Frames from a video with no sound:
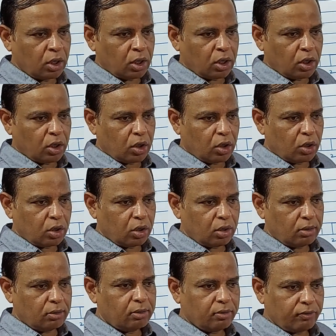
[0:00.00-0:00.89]

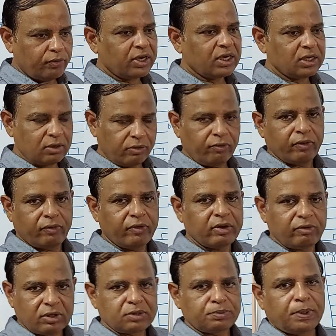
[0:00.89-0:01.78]

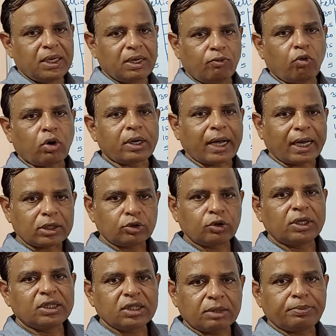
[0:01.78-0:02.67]
when we speak, what
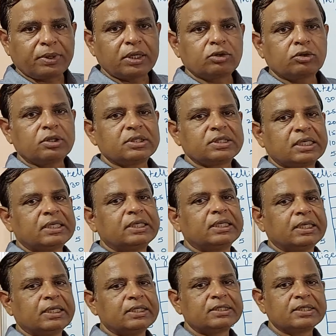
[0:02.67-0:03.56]
actually that particular
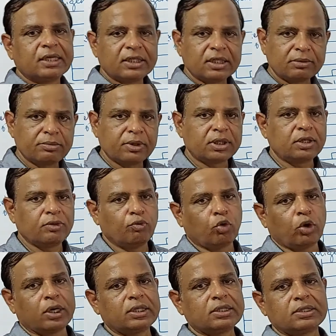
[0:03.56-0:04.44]
signal is nothing but the
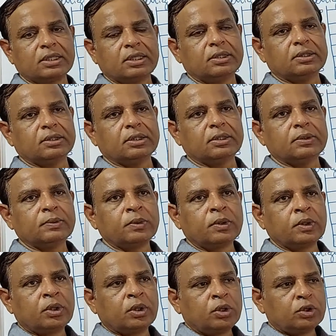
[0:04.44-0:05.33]
voice signal.
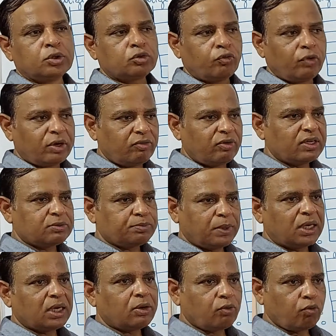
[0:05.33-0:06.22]
So when we
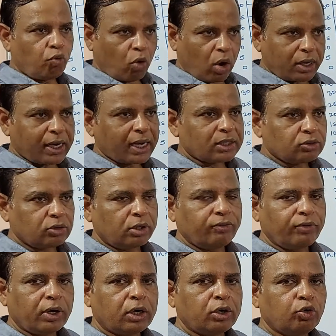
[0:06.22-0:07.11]
speak, what actually
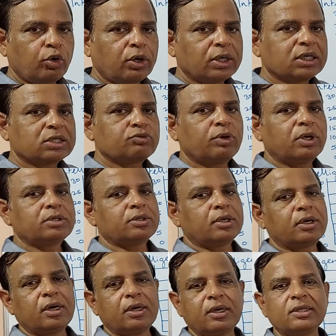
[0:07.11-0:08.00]
we are doing is we are
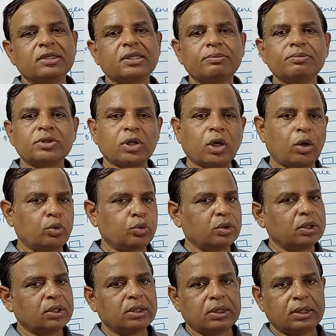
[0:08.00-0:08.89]
generating some
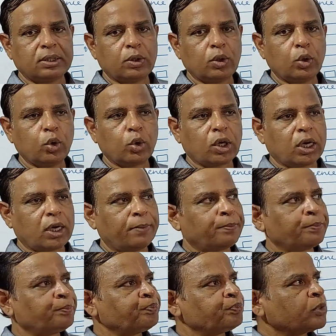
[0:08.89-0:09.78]
sound. Okay,
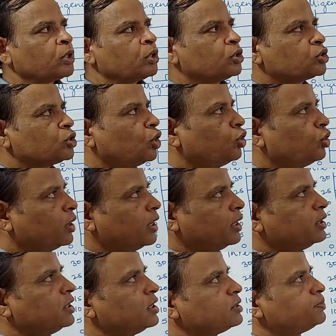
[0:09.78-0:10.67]
so
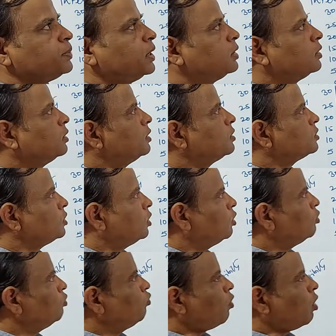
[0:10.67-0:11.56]
in this particular
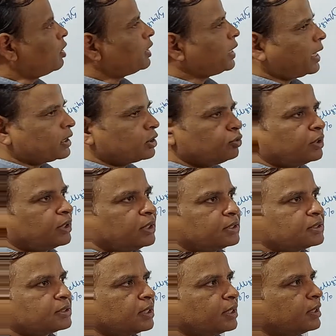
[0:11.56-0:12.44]
sound, what actually
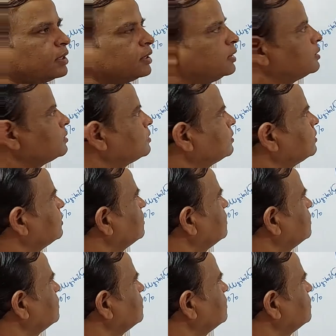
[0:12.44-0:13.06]
is there is,